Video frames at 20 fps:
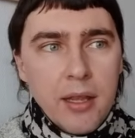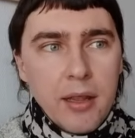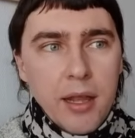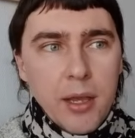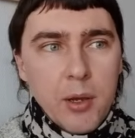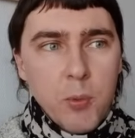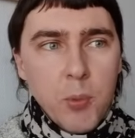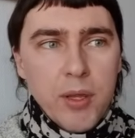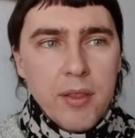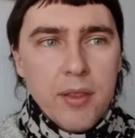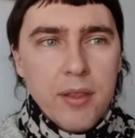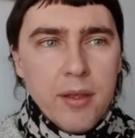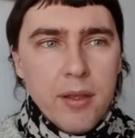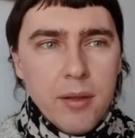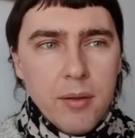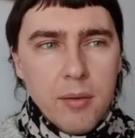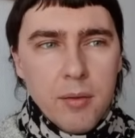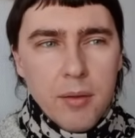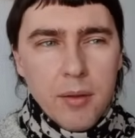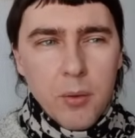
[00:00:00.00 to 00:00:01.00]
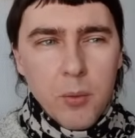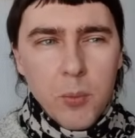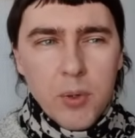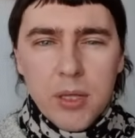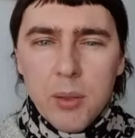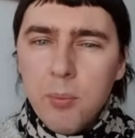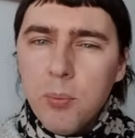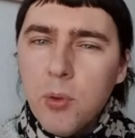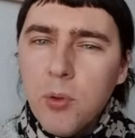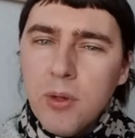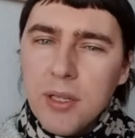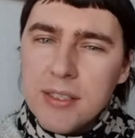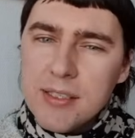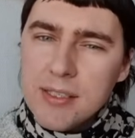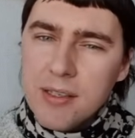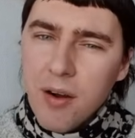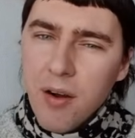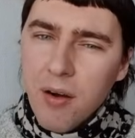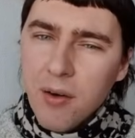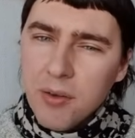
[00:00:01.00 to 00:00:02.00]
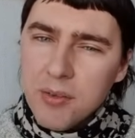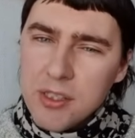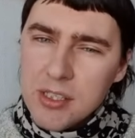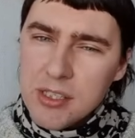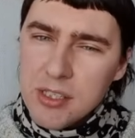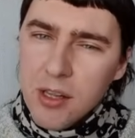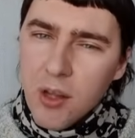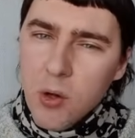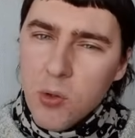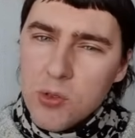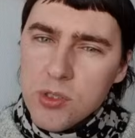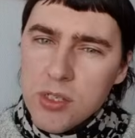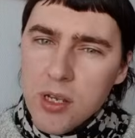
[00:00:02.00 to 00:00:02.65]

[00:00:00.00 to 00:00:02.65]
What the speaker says: Like when the bullets are on the slow